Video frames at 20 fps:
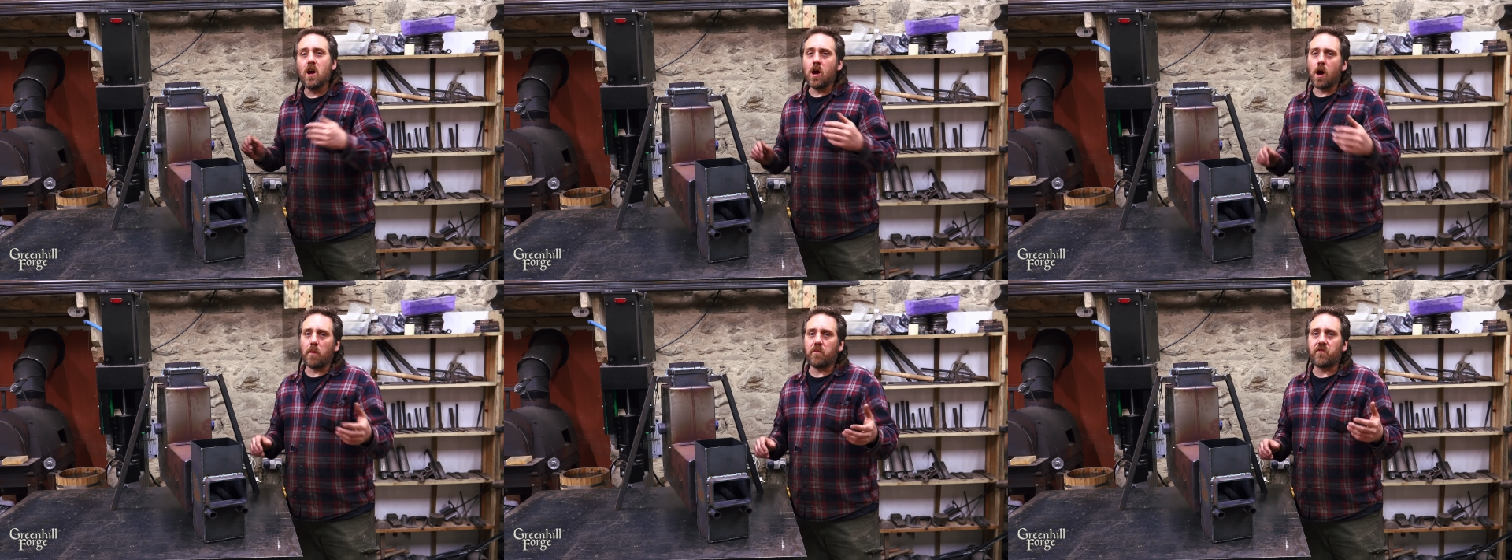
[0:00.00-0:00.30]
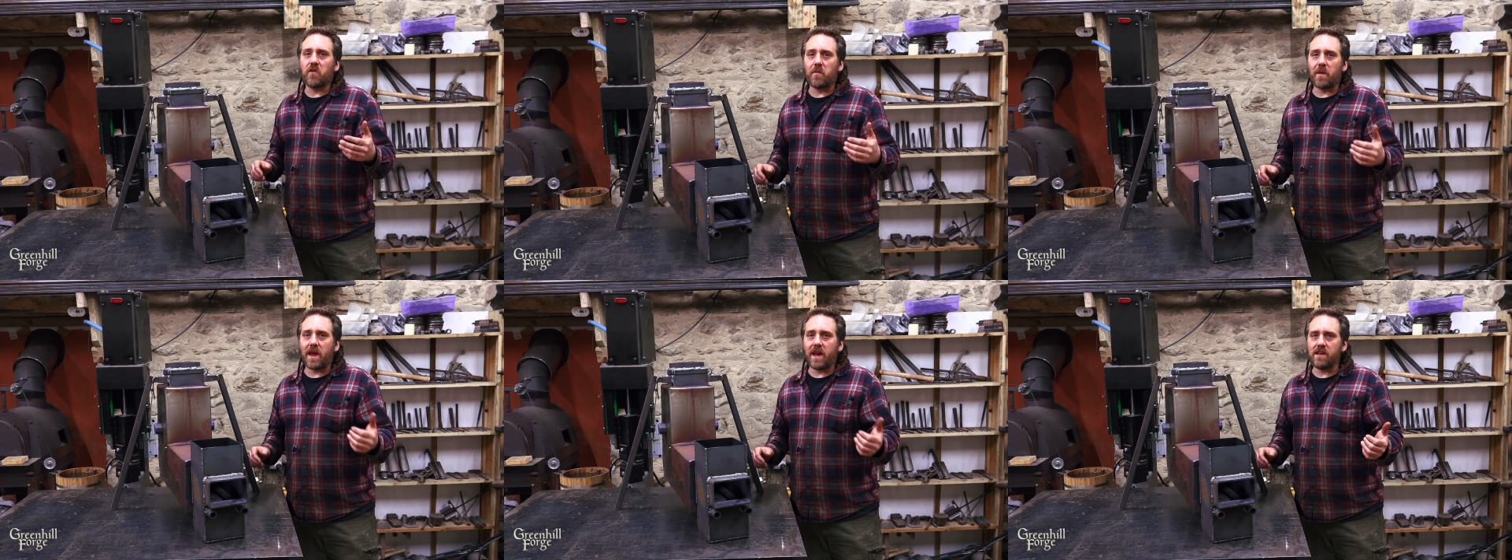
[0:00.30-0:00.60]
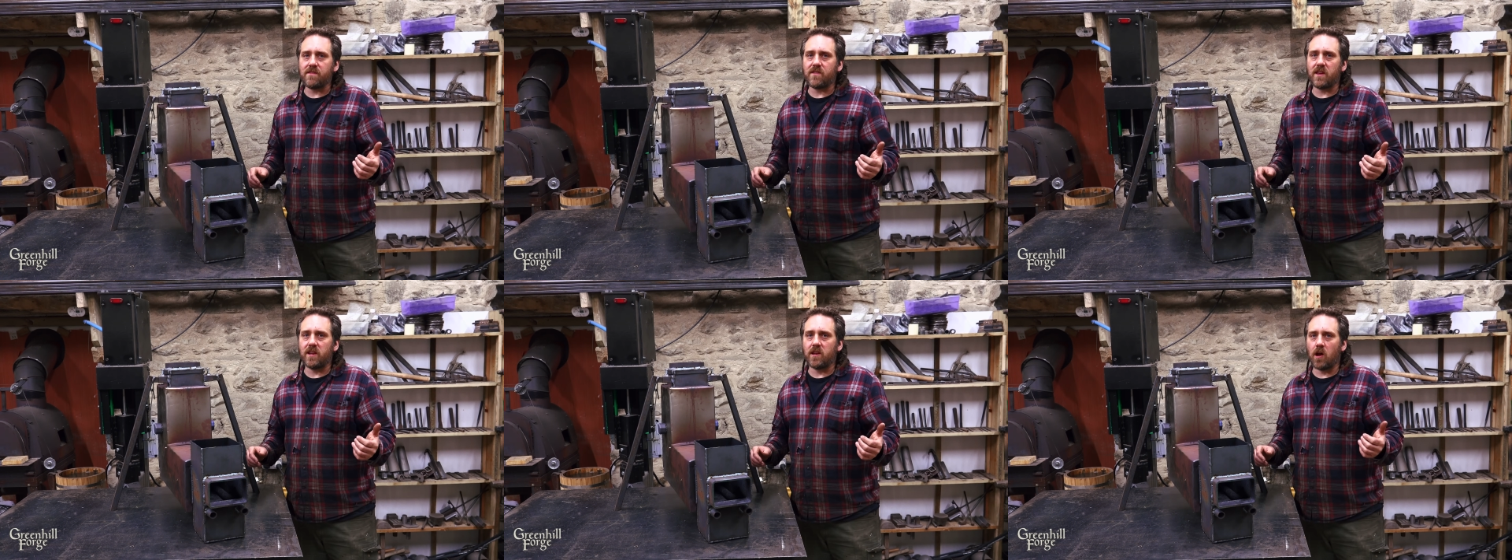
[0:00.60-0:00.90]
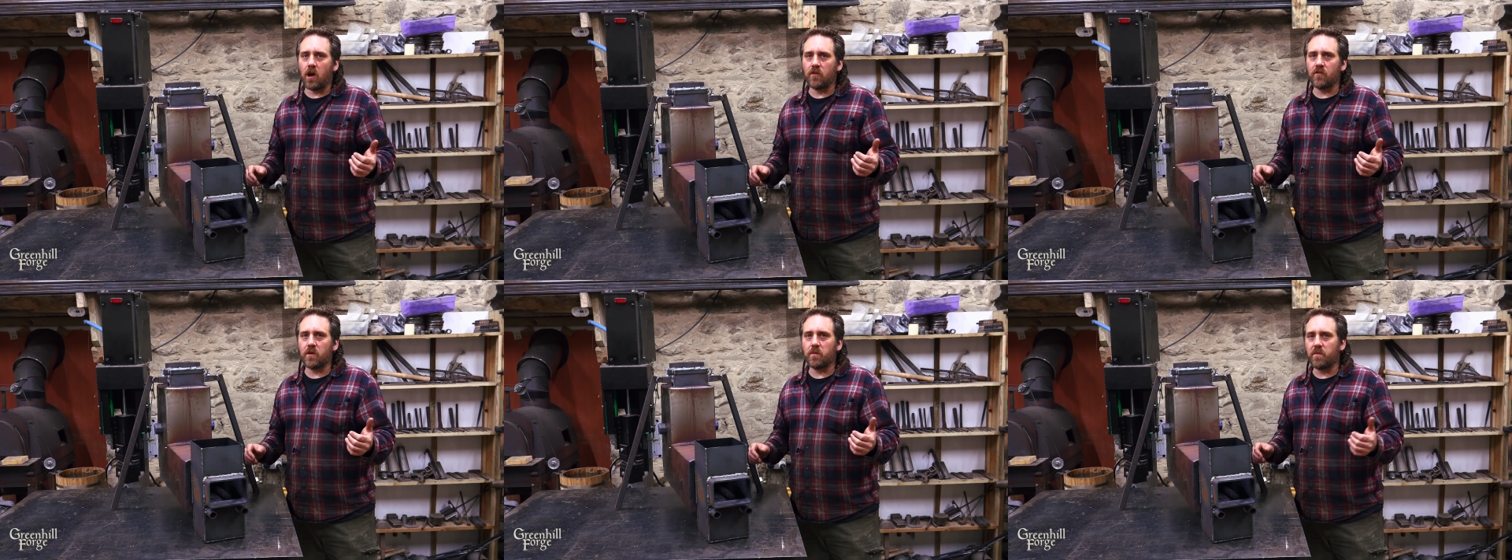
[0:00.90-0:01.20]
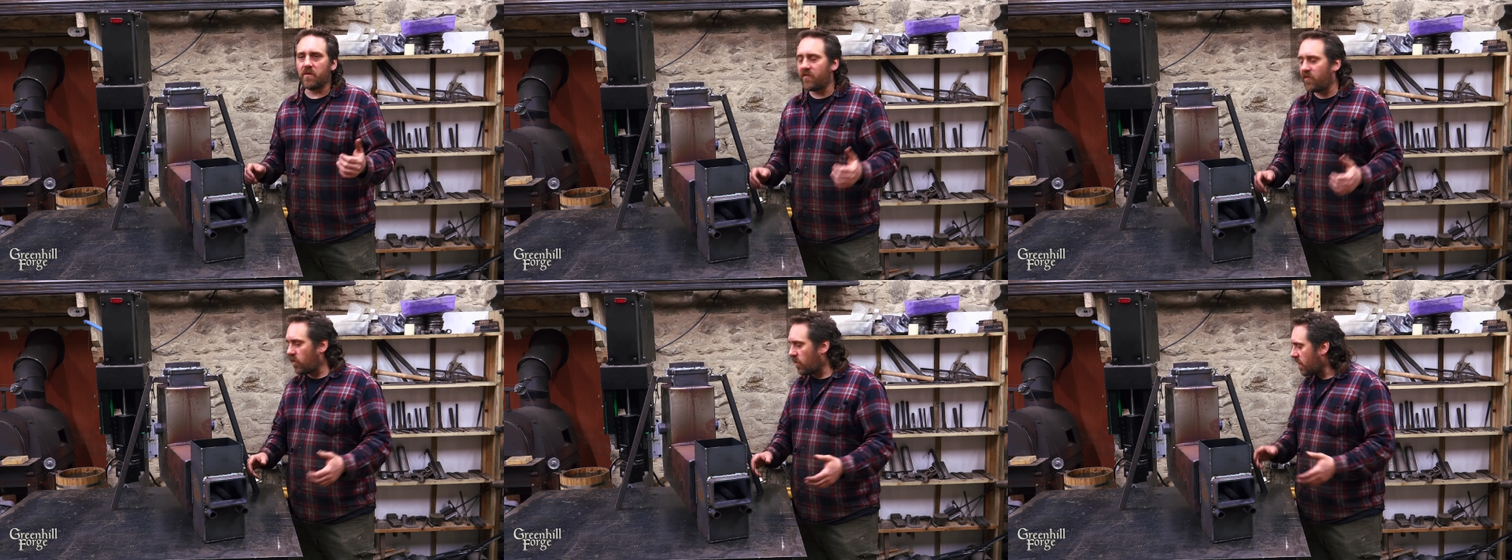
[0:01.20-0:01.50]
up from 1,800
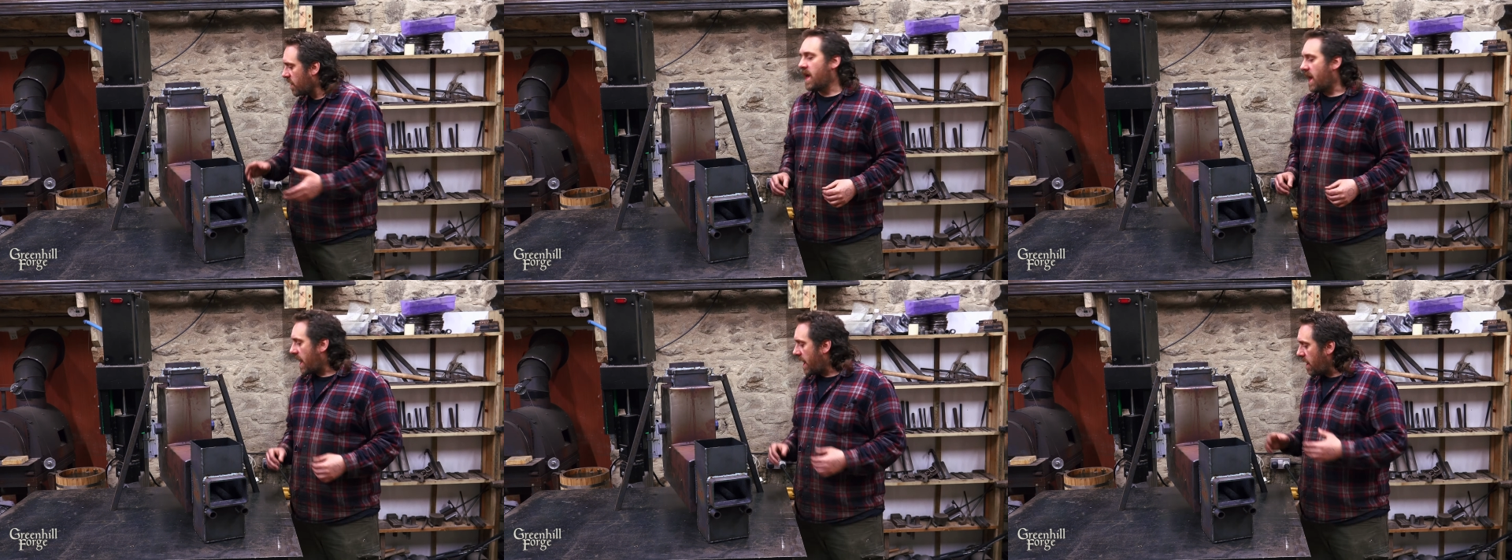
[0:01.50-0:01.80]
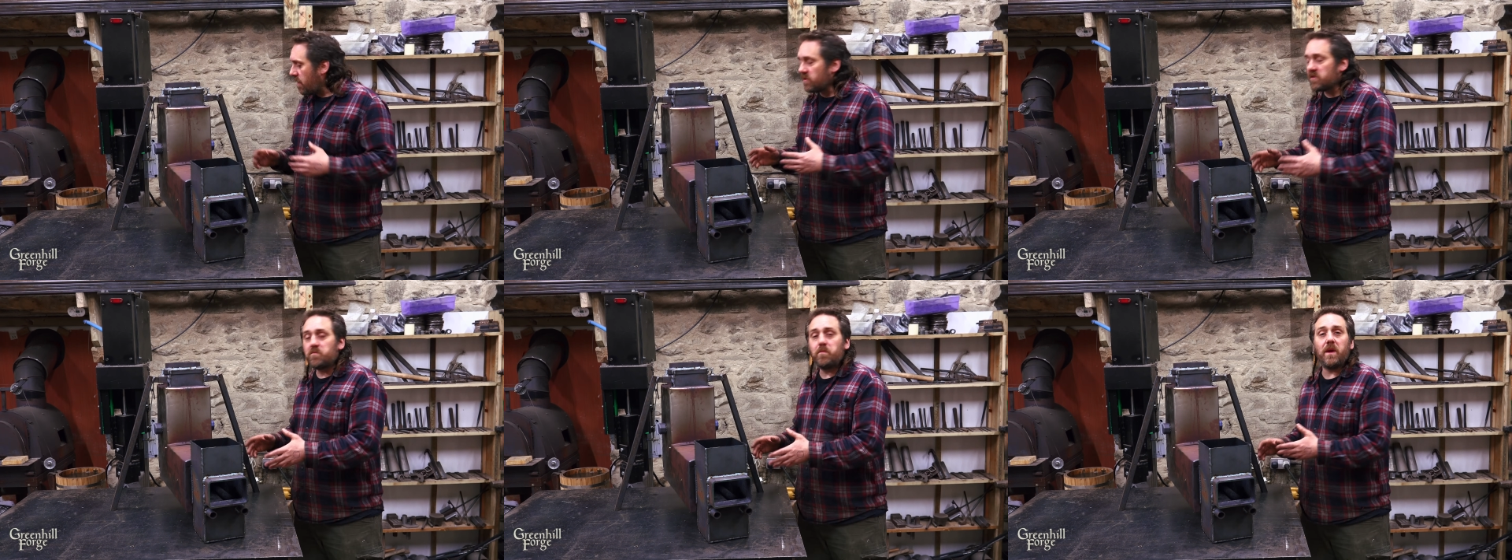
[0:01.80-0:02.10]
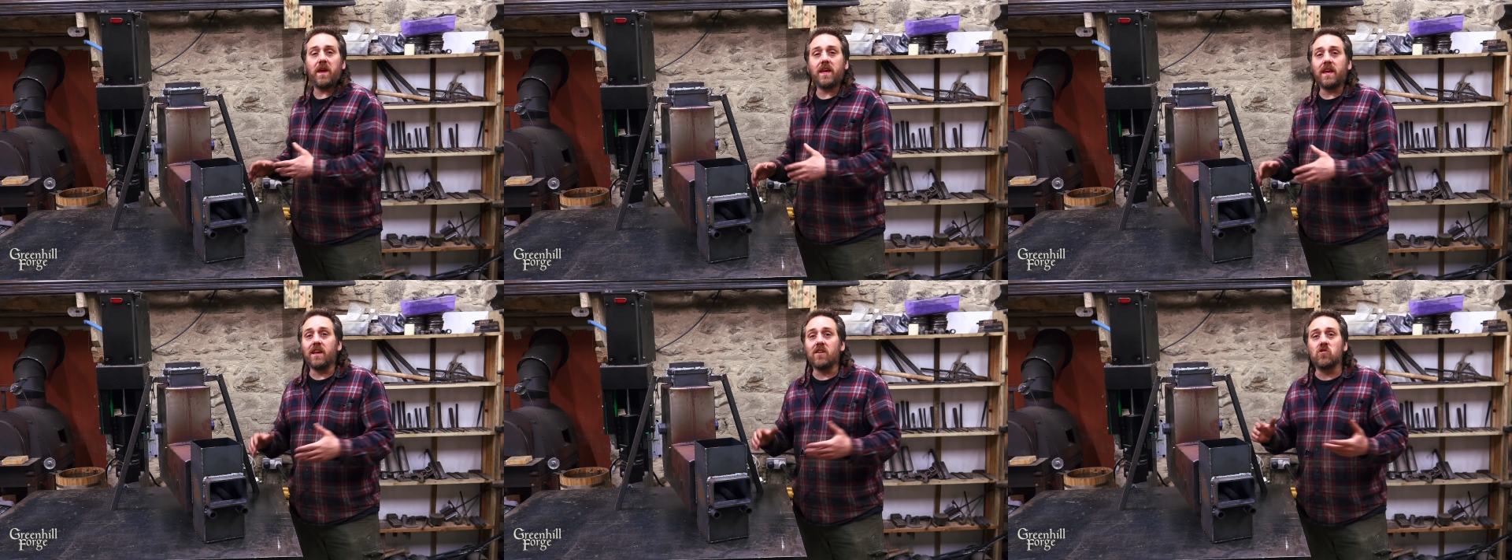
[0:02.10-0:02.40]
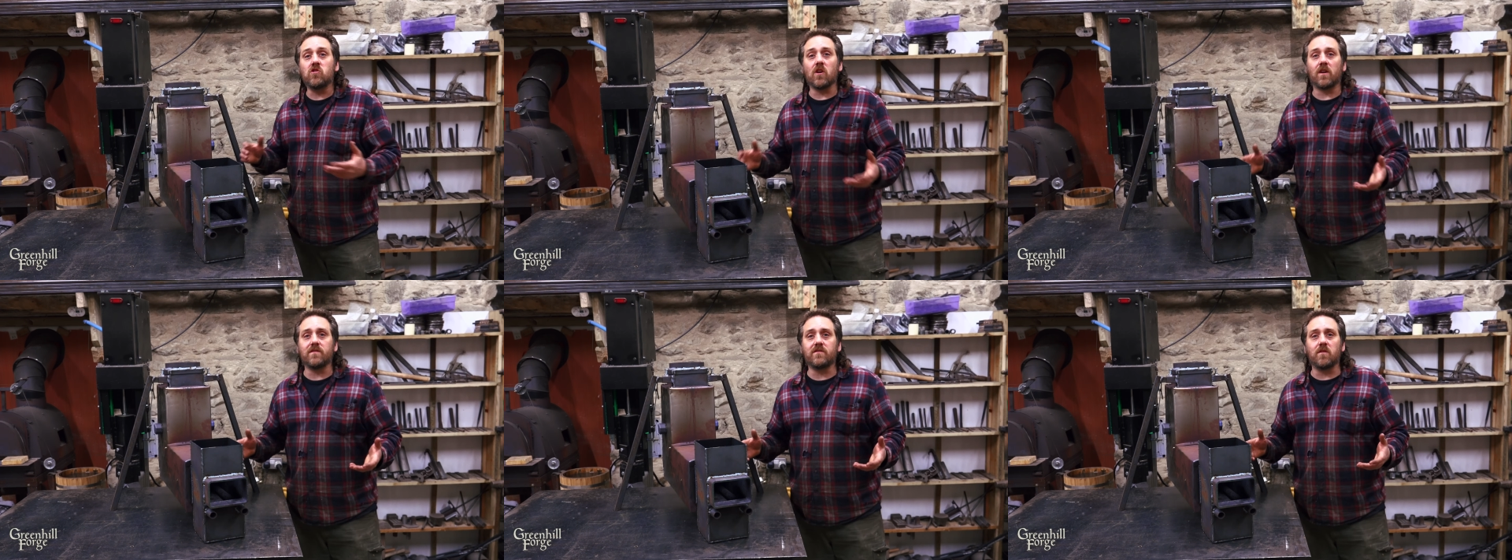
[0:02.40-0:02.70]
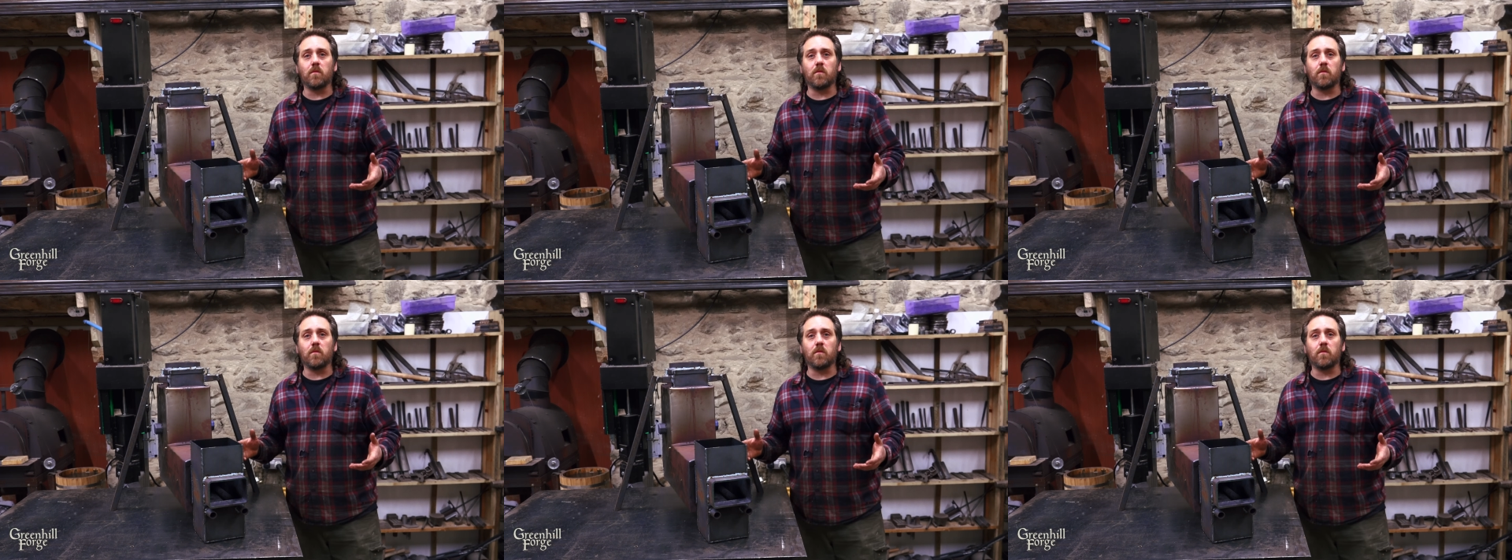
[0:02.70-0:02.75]
before, and I was peaking just